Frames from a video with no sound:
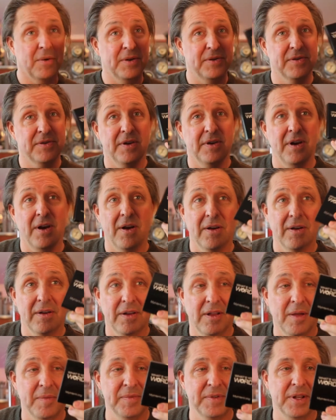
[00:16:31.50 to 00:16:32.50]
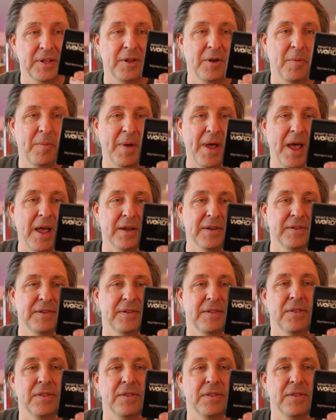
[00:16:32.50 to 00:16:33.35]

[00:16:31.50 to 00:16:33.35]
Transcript: questionnaire. It comes in a little box.